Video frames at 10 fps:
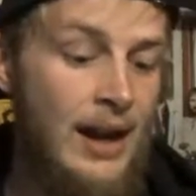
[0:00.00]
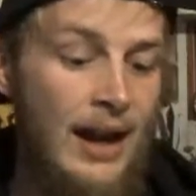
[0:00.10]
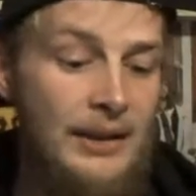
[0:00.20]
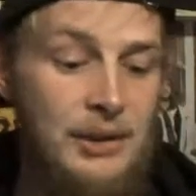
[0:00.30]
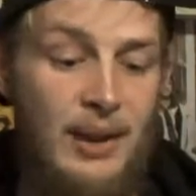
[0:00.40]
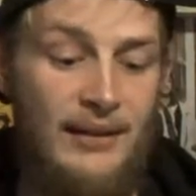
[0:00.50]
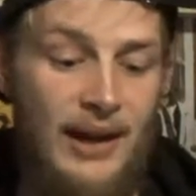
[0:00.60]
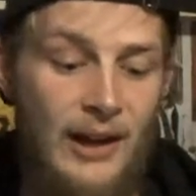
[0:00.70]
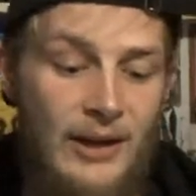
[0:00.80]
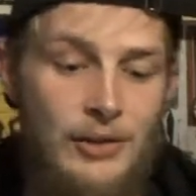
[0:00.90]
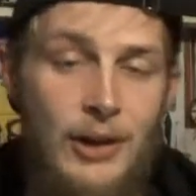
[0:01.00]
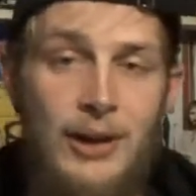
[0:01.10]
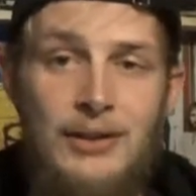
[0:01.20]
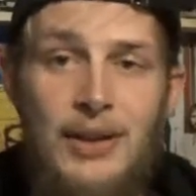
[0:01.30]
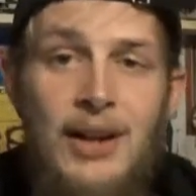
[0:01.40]
I also have Eric
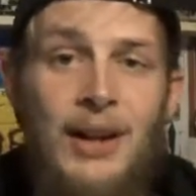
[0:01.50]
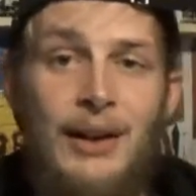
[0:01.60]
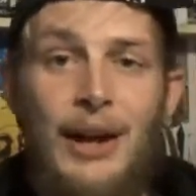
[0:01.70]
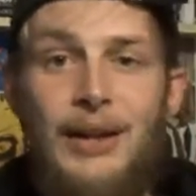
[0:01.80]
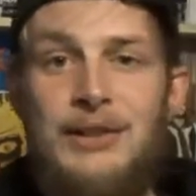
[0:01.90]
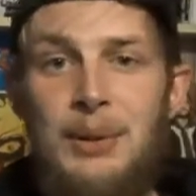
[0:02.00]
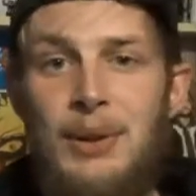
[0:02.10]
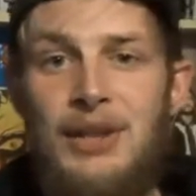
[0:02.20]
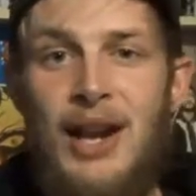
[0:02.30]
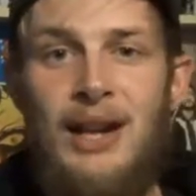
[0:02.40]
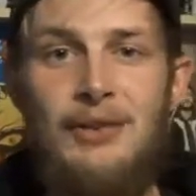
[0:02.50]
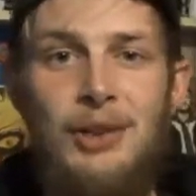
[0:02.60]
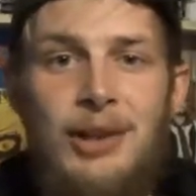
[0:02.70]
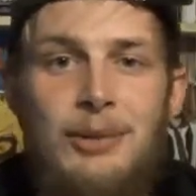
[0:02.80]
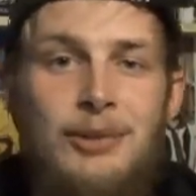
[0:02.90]
Church, a concert which I
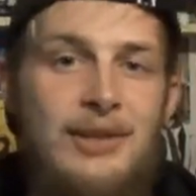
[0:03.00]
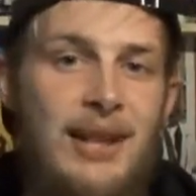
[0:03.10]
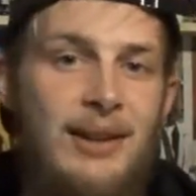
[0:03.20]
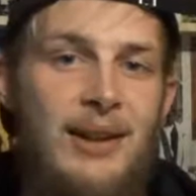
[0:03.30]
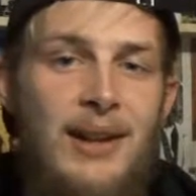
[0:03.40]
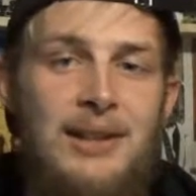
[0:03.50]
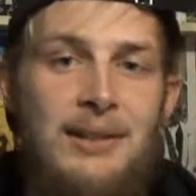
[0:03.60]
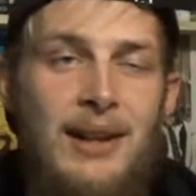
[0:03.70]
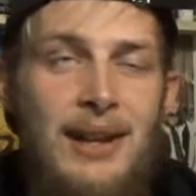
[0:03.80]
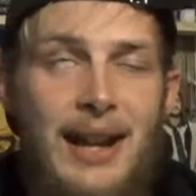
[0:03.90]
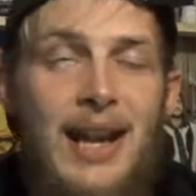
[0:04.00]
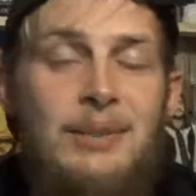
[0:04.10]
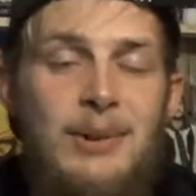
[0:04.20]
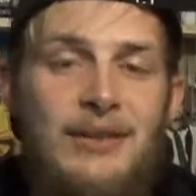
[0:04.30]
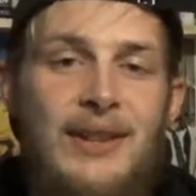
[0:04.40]
enjoyed, which was at the
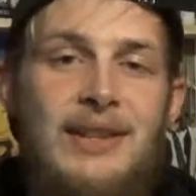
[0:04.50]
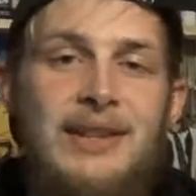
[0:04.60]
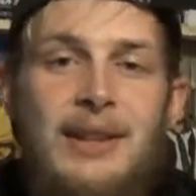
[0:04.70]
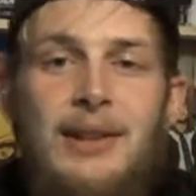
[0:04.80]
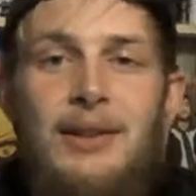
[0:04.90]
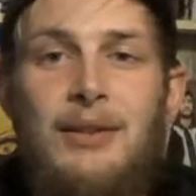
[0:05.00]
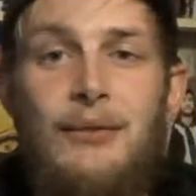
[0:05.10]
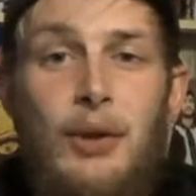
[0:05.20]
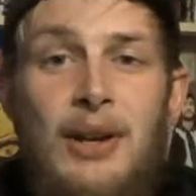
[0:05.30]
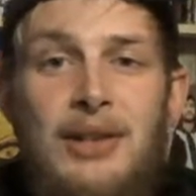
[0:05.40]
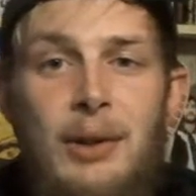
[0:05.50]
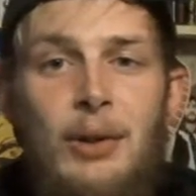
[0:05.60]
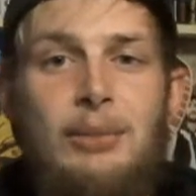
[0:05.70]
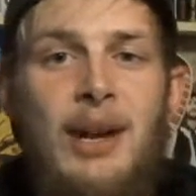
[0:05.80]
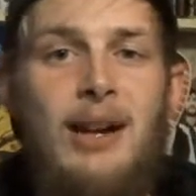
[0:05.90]
Casper Events Center for his
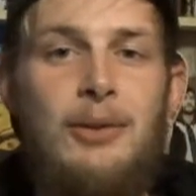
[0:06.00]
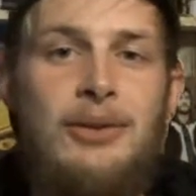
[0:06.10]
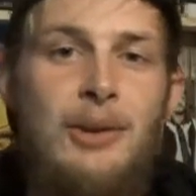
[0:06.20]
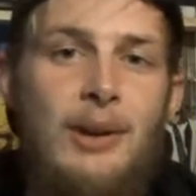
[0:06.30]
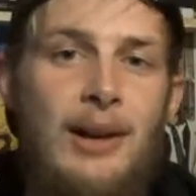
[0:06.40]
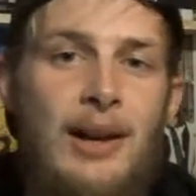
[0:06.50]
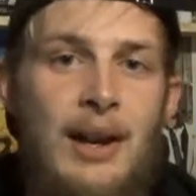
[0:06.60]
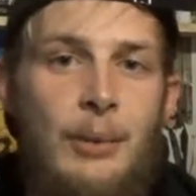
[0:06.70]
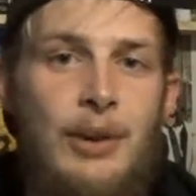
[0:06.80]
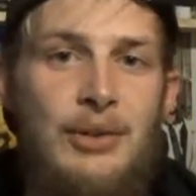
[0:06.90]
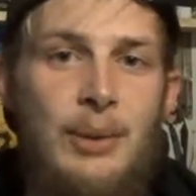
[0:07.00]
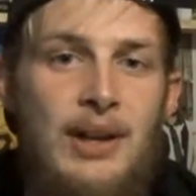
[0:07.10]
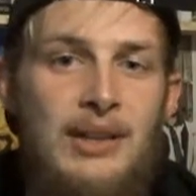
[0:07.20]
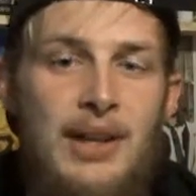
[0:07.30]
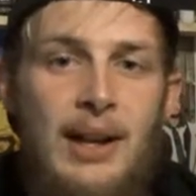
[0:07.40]
Holding My Own tour, which
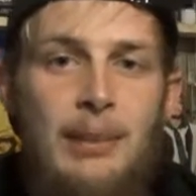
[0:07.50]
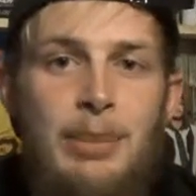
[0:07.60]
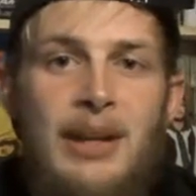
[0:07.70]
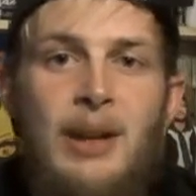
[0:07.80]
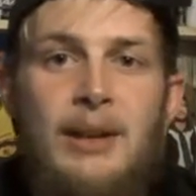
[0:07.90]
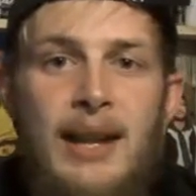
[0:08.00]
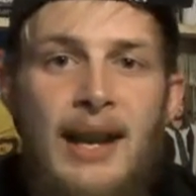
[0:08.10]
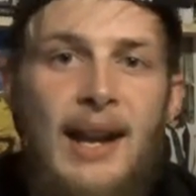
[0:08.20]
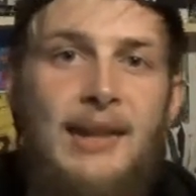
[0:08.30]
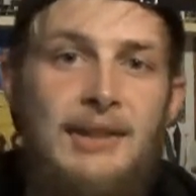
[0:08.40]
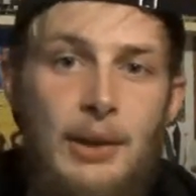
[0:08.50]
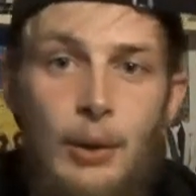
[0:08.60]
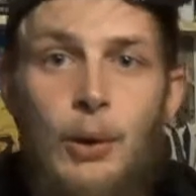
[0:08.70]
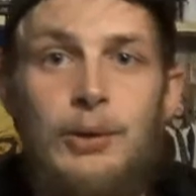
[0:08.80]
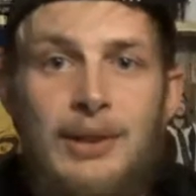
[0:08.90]
was billed as
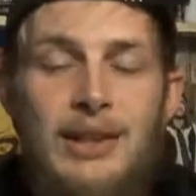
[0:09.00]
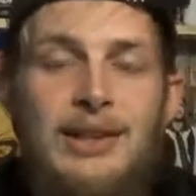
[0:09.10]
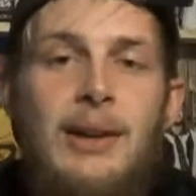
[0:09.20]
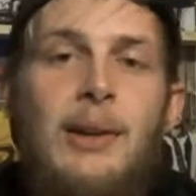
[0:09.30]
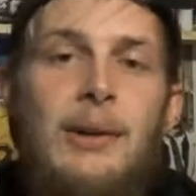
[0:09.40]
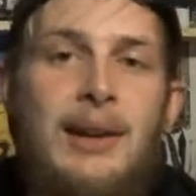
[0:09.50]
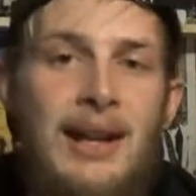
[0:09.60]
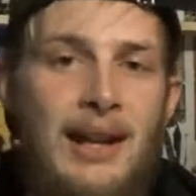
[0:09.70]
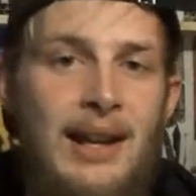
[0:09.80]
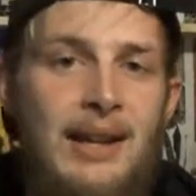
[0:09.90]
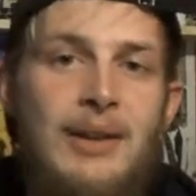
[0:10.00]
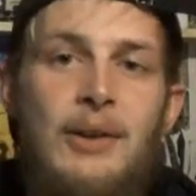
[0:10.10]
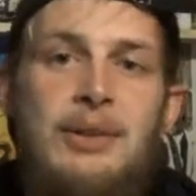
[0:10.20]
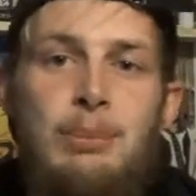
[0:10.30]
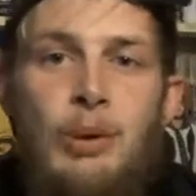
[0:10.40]
Holding His Own. He had
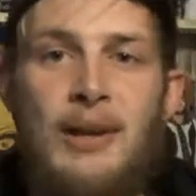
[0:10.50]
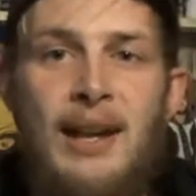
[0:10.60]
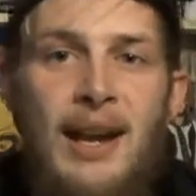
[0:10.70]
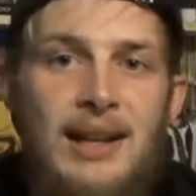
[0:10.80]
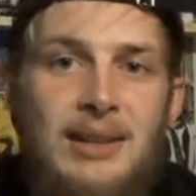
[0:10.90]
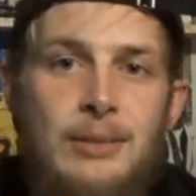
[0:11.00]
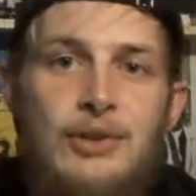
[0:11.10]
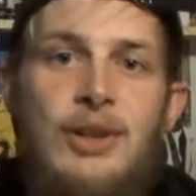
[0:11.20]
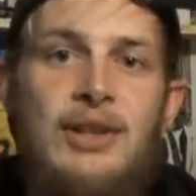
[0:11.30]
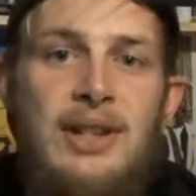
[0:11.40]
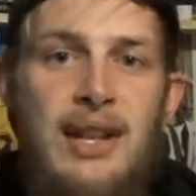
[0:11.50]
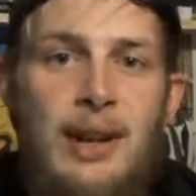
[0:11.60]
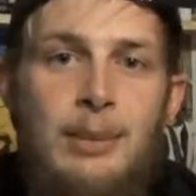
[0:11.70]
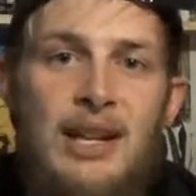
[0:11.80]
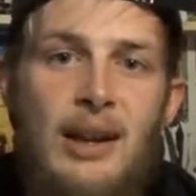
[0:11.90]
no supporting acts. It was just
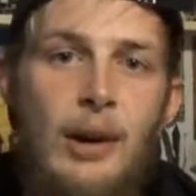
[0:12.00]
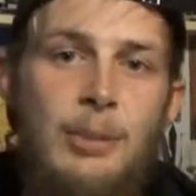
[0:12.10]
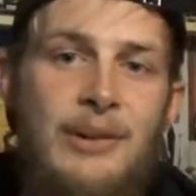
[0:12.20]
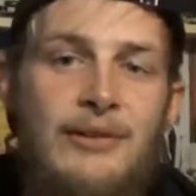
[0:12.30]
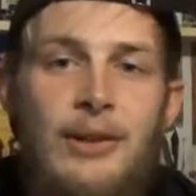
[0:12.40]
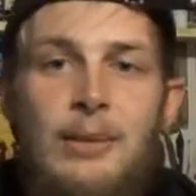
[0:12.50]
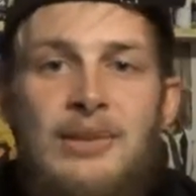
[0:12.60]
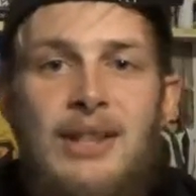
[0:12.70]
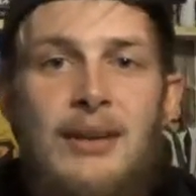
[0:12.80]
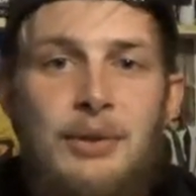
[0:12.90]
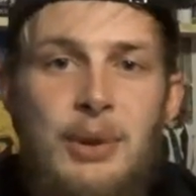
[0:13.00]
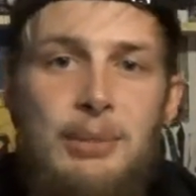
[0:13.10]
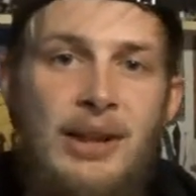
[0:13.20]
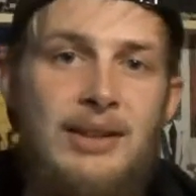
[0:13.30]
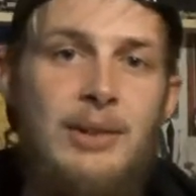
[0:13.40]
him. He opened for himself, so he
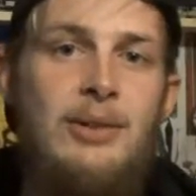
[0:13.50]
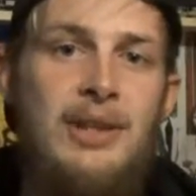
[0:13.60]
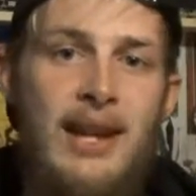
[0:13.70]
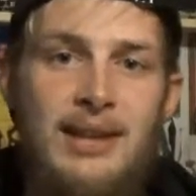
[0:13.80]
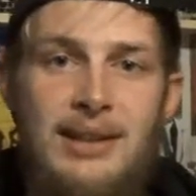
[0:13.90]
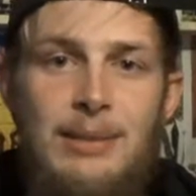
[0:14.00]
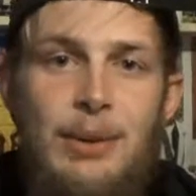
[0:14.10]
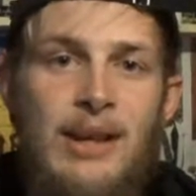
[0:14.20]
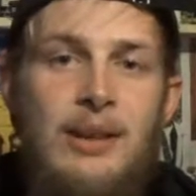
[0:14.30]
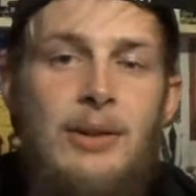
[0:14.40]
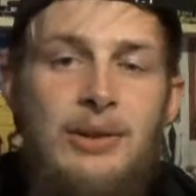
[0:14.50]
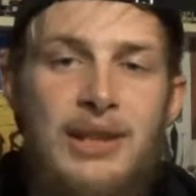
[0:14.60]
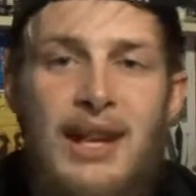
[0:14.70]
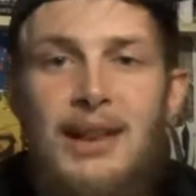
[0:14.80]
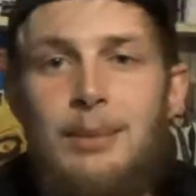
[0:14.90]
played 2 sets. He played
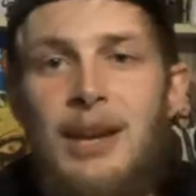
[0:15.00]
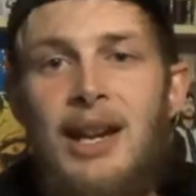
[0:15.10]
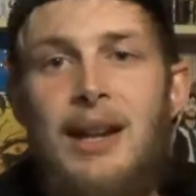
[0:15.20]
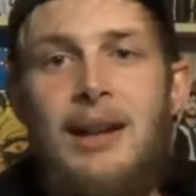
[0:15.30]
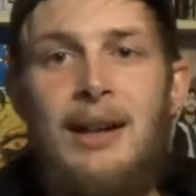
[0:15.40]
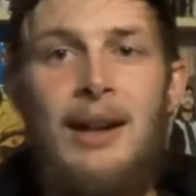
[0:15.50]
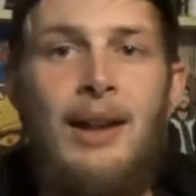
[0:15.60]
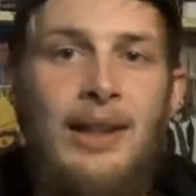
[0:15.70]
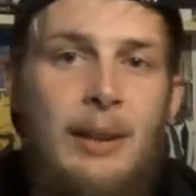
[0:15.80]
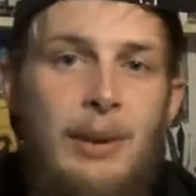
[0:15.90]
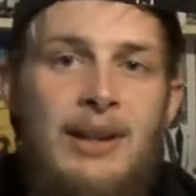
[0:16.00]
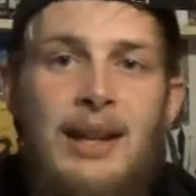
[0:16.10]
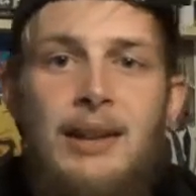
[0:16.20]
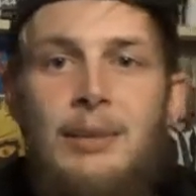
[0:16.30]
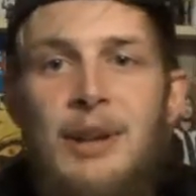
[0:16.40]
acoustic at the beginning, then went
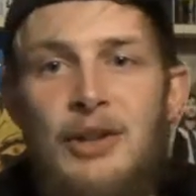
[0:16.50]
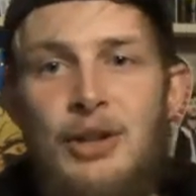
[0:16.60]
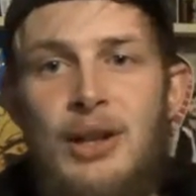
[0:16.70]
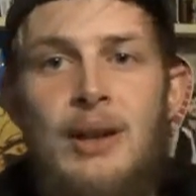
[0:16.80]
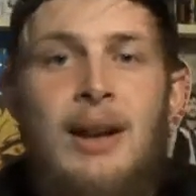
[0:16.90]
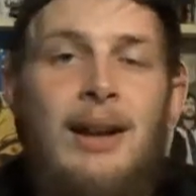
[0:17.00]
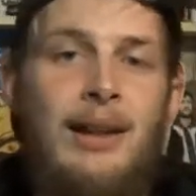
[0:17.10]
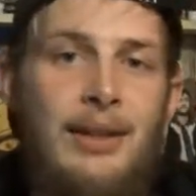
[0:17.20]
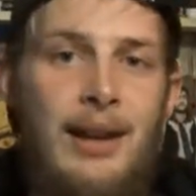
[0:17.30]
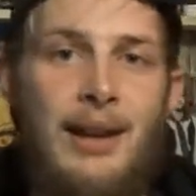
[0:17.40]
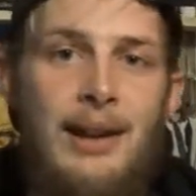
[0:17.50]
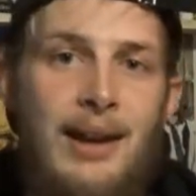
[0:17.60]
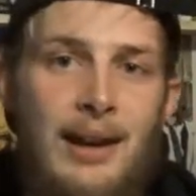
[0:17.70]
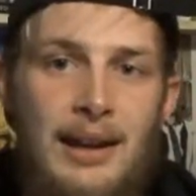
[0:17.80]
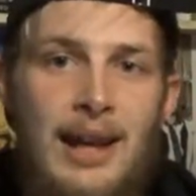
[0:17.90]
to intermission,
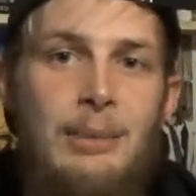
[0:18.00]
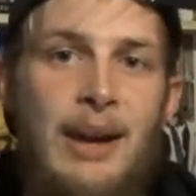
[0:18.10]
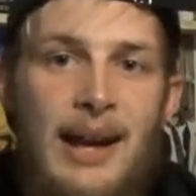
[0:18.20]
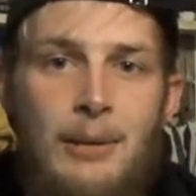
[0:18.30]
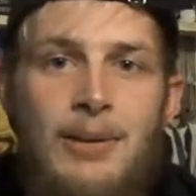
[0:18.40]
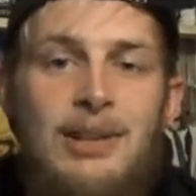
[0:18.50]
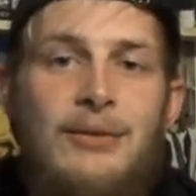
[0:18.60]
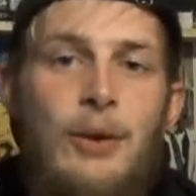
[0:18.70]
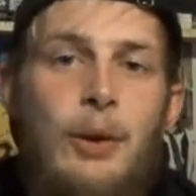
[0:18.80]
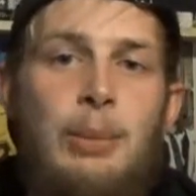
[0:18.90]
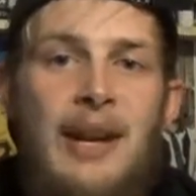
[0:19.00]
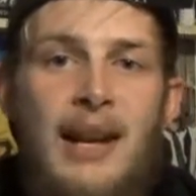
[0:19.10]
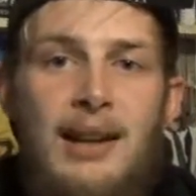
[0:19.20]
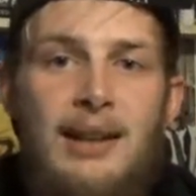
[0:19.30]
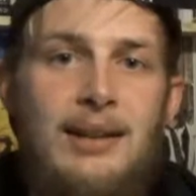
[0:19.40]
then came back with his full
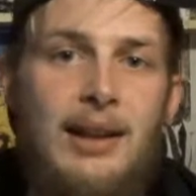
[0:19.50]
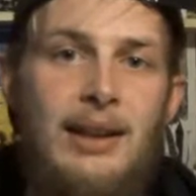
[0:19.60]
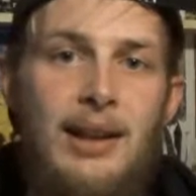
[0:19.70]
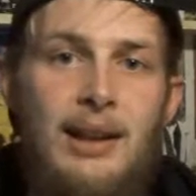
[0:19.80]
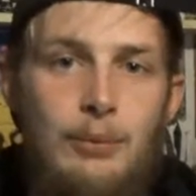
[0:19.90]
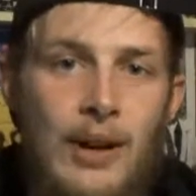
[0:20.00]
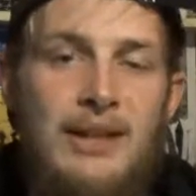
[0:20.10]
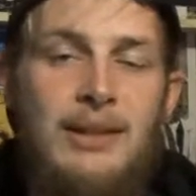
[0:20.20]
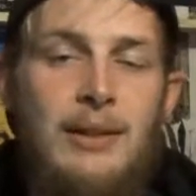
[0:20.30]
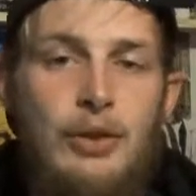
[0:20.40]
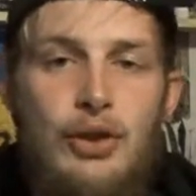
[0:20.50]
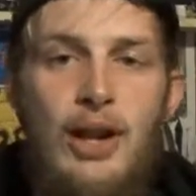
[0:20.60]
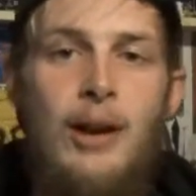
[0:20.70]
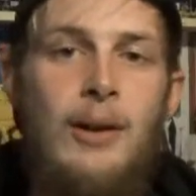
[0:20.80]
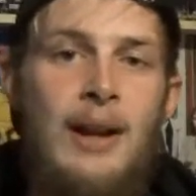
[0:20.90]
band and did the rest of the
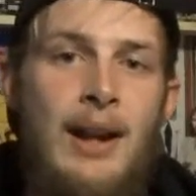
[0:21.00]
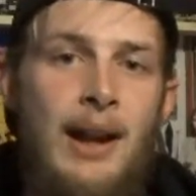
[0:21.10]
show.